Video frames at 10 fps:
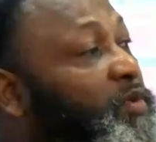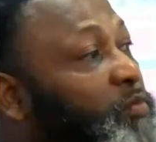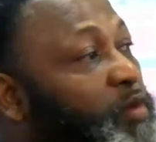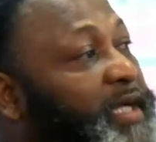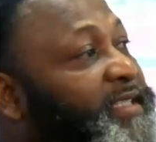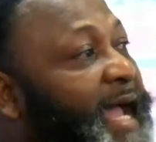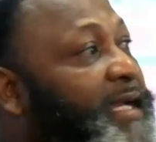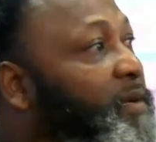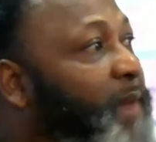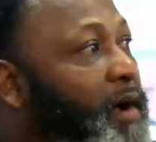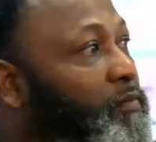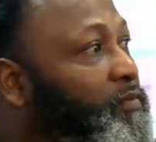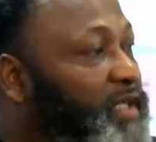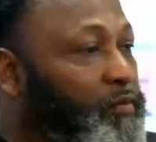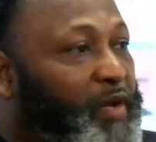more exciting
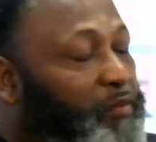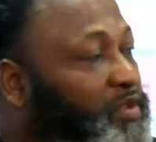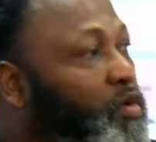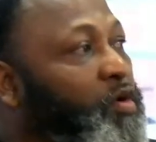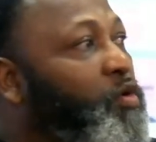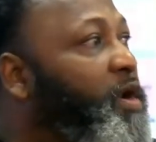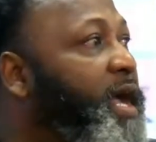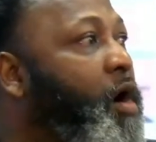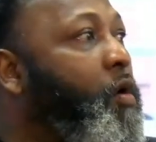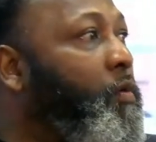than what was going on at home.